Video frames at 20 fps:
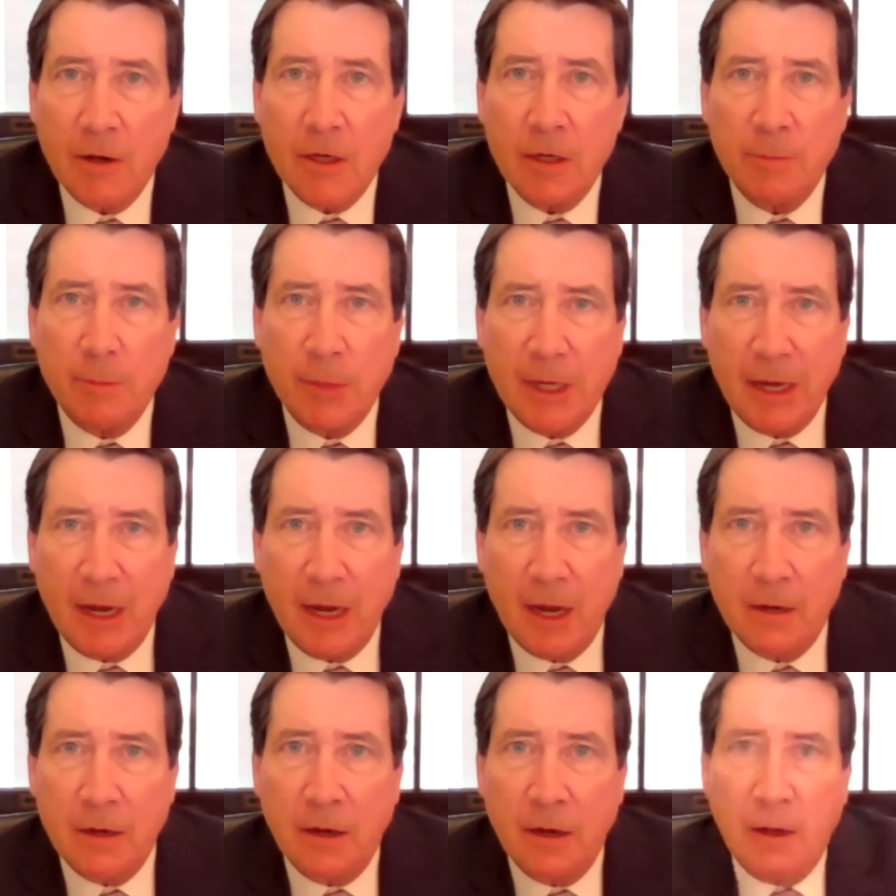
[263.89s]
And he
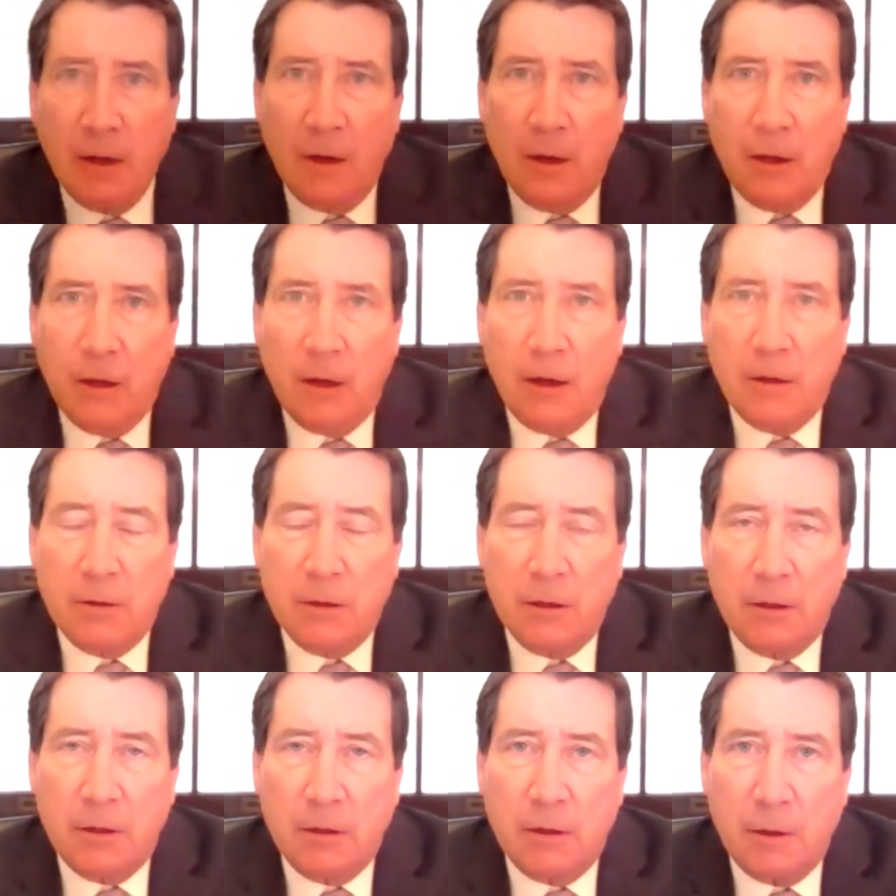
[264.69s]
began
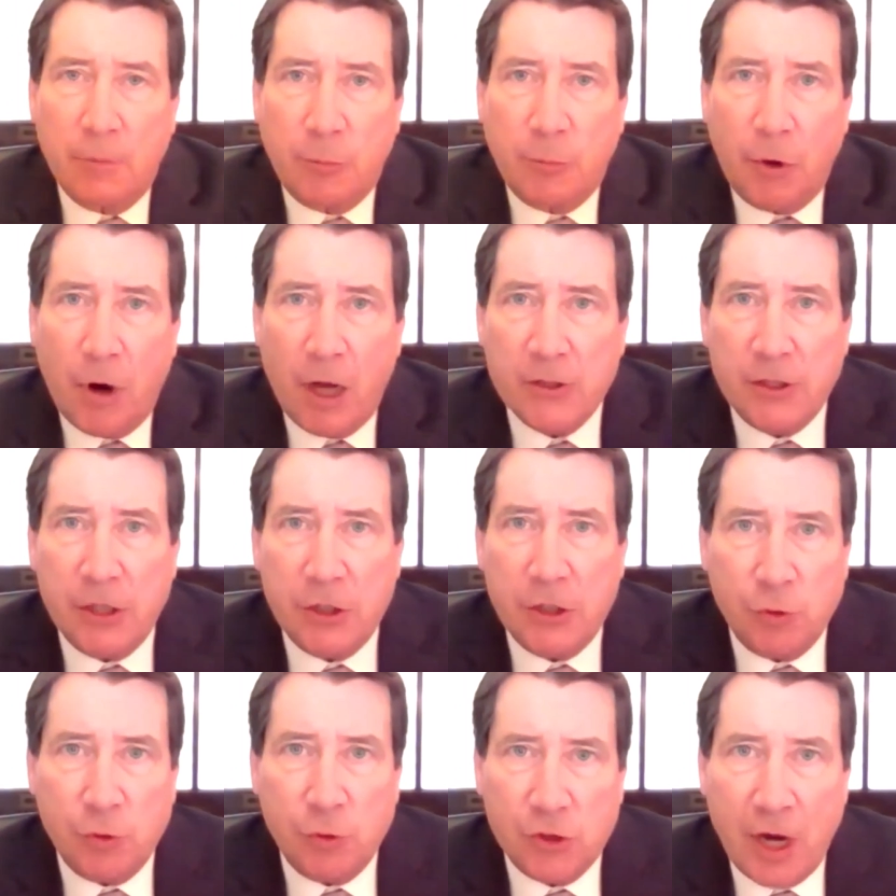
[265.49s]
a, a
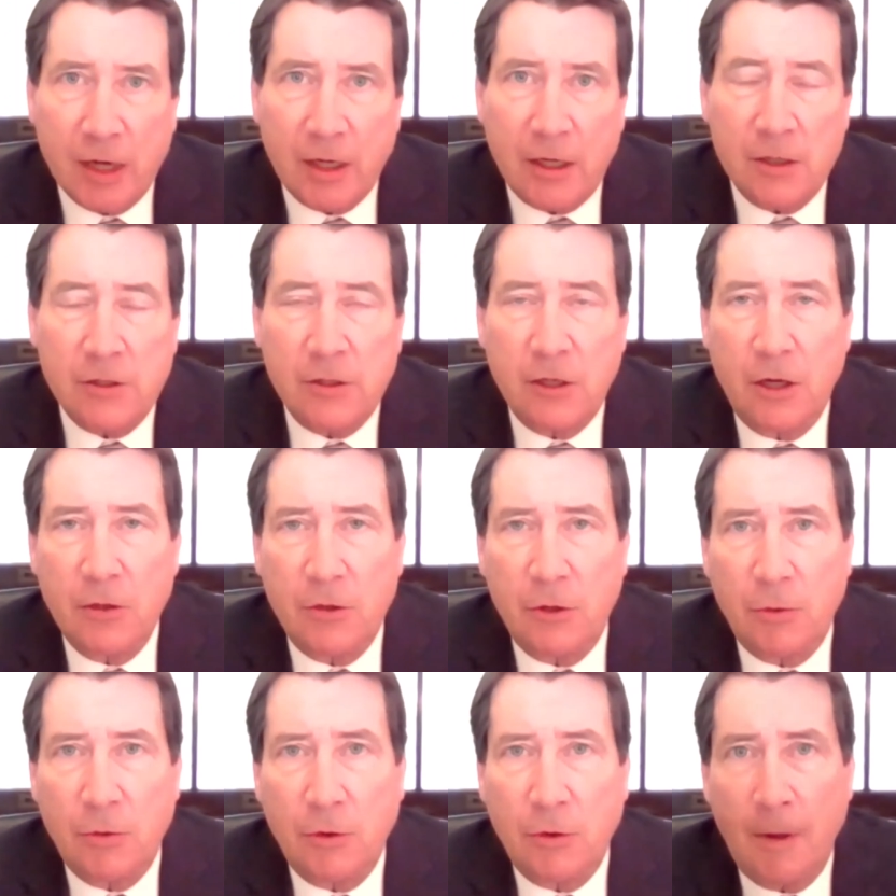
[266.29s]
process which I
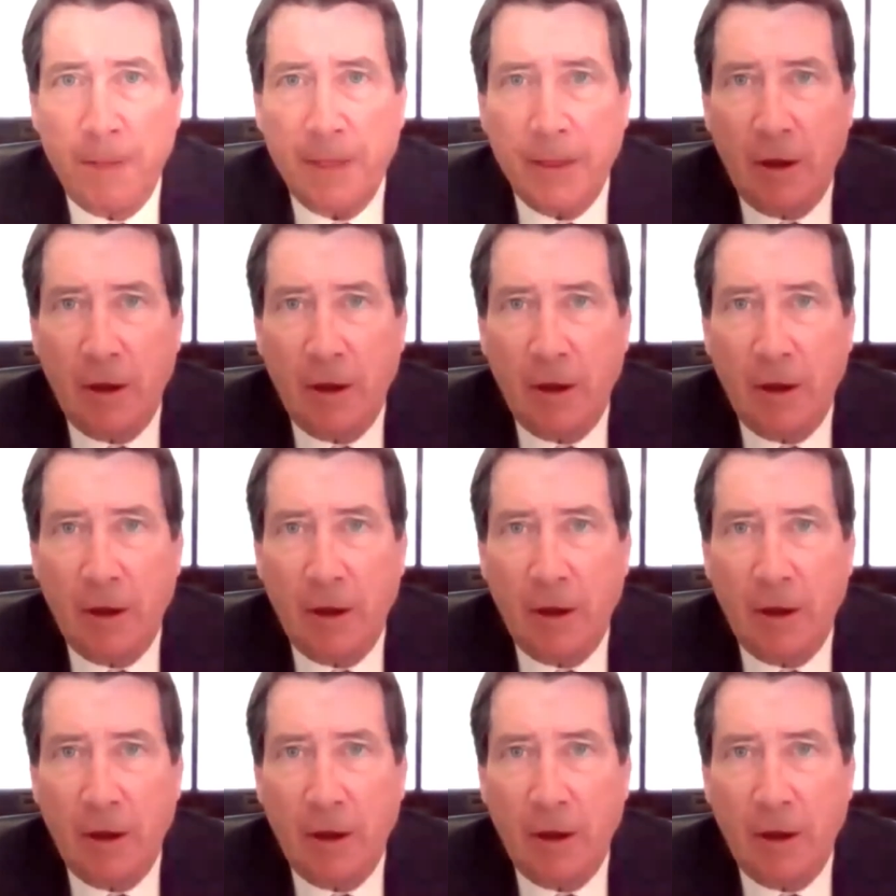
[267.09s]
continued